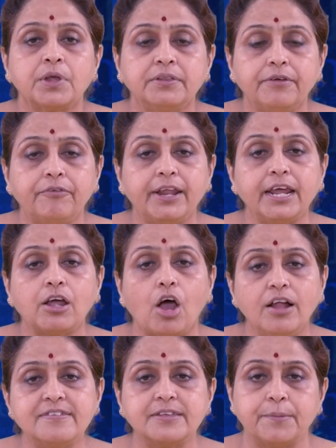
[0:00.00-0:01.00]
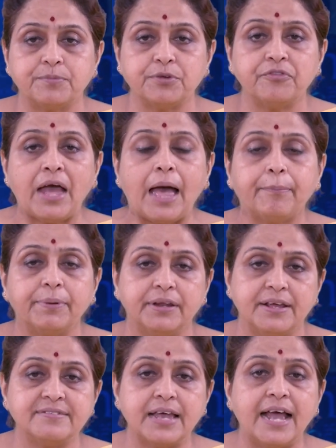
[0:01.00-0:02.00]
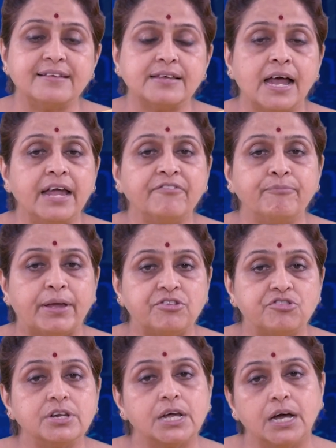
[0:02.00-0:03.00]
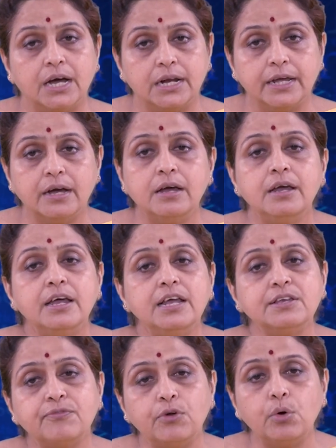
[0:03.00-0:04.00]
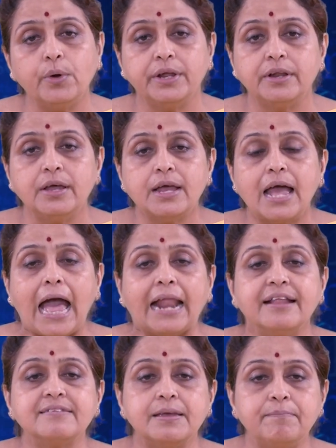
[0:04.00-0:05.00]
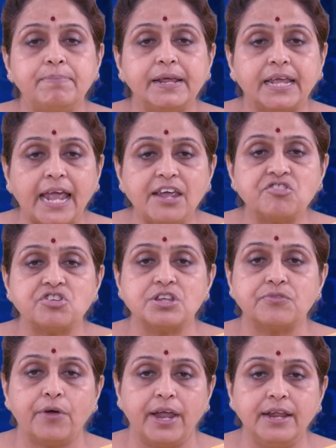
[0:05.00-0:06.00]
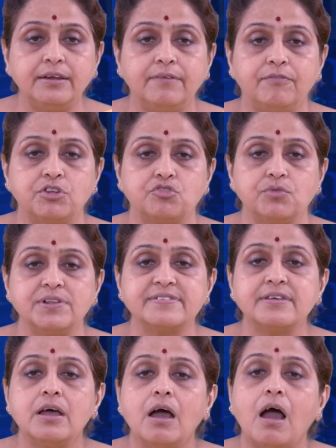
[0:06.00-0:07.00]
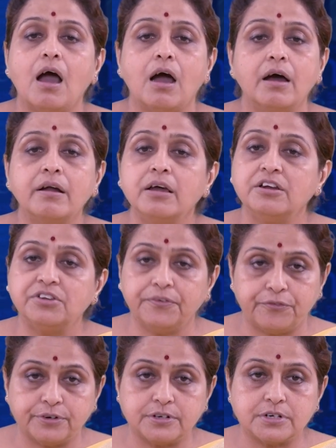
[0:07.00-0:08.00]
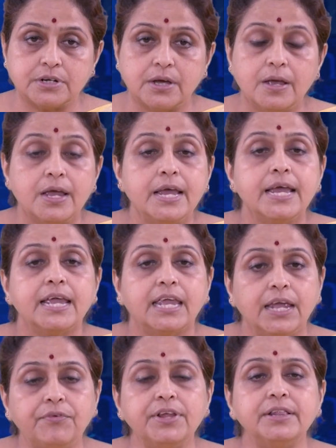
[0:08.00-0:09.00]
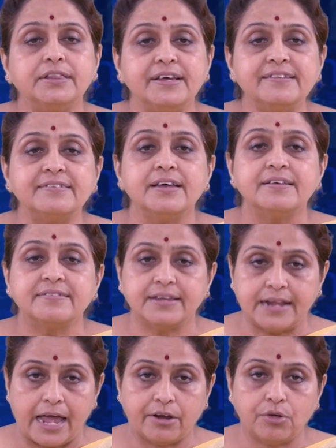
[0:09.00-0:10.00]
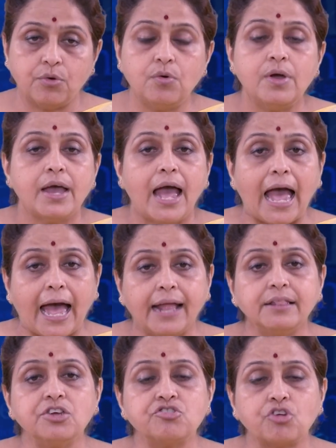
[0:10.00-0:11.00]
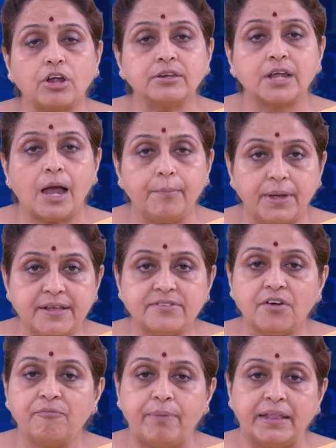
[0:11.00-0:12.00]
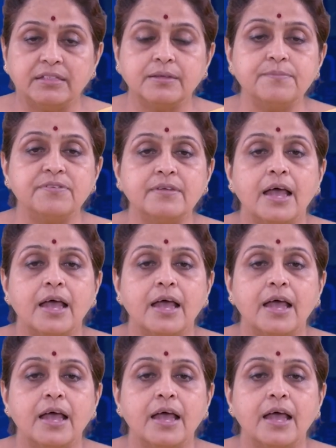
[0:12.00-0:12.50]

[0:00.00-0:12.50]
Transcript: the very concept of happiness, as I have mentioned earlier, is fluid and its implications for individuals are different. Given this scenario and the shortcomings of Bentham's